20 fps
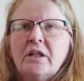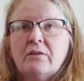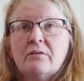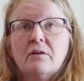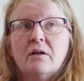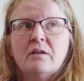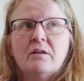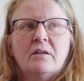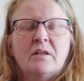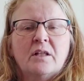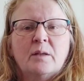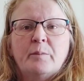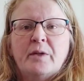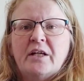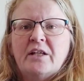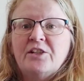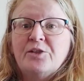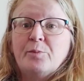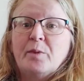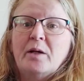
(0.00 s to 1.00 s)
rather than the
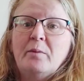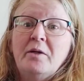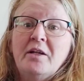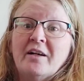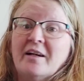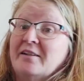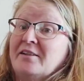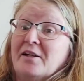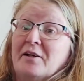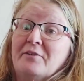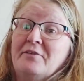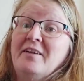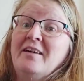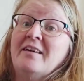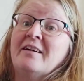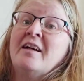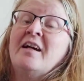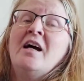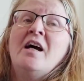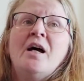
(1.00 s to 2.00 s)
beige, maybe, I don't
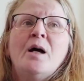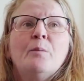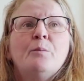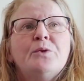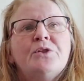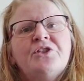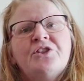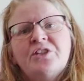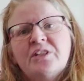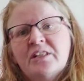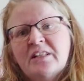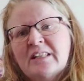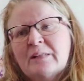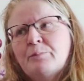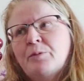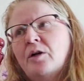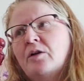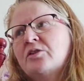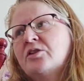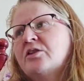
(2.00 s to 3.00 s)
know. But she's
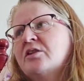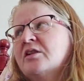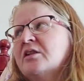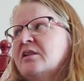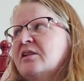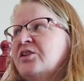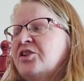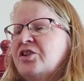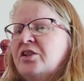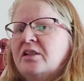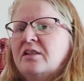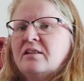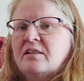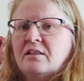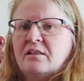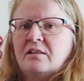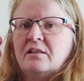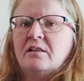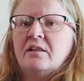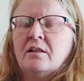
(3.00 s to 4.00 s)
spotted it, and
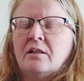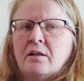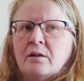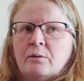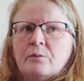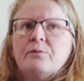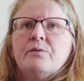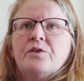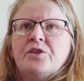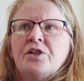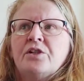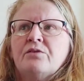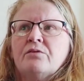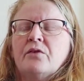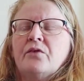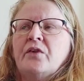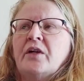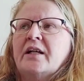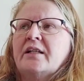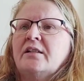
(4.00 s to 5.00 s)
she's, you know, she's
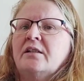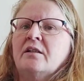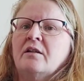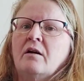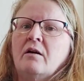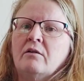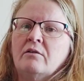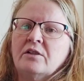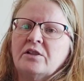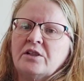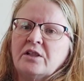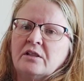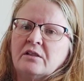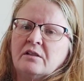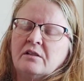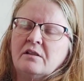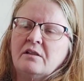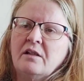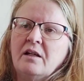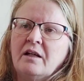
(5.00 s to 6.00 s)
reflecting on it
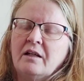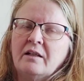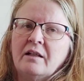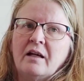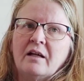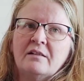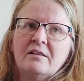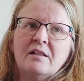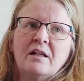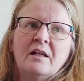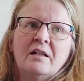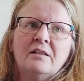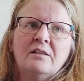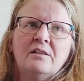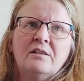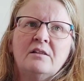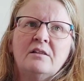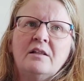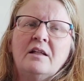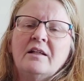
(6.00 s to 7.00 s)
and that.
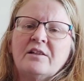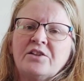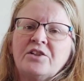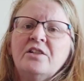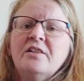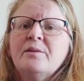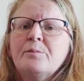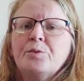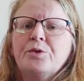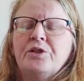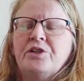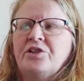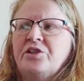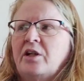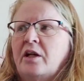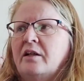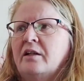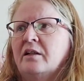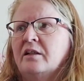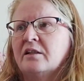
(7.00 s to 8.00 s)
And yeah, she's
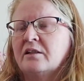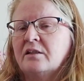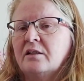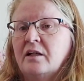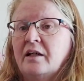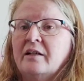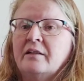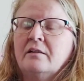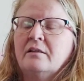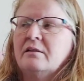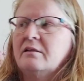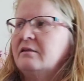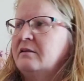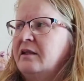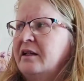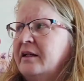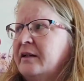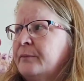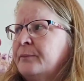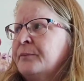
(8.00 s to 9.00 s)
appreciating it. And
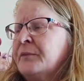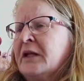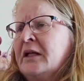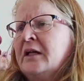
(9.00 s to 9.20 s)
yeah,